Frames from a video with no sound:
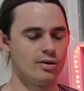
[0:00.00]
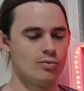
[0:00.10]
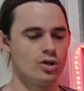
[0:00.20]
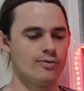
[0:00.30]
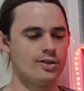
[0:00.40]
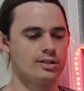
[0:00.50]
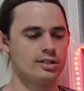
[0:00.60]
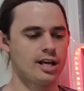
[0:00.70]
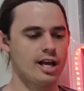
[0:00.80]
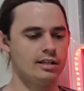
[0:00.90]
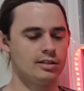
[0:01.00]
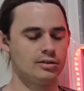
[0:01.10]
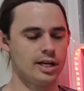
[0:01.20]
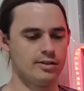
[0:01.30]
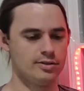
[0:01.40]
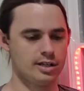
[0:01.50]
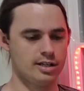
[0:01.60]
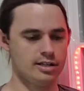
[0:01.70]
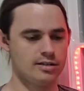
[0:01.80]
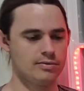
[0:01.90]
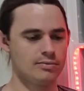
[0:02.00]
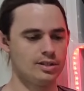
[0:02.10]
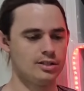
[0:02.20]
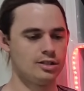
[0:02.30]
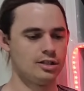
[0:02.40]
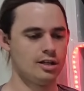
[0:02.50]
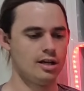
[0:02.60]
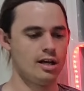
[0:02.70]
We obviously had Crown Zenith, which